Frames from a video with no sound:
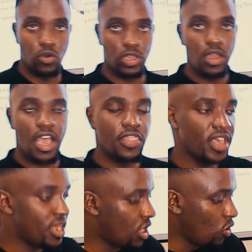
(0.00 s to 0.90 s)
Okay. And
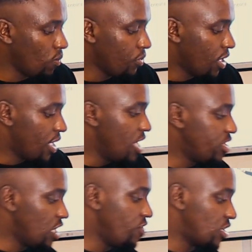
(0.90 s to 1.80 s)
then now, each
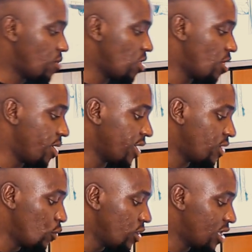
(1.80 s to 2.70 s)
and every time the
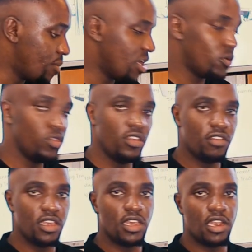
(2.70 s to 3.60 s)
market will come back to this
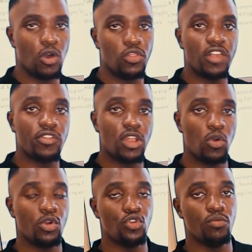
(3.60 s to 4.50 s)
area. Now, that's
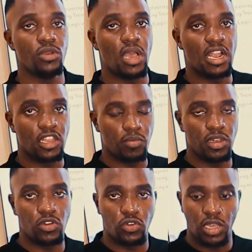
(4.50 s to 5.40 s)
now when we'll be
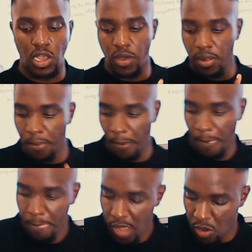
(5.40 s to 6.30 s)
anticipating to take our
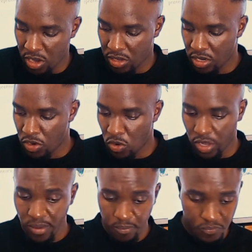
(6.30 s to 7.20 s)
trade.
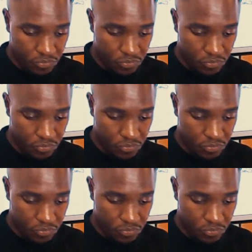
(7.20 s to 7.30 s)
Okay.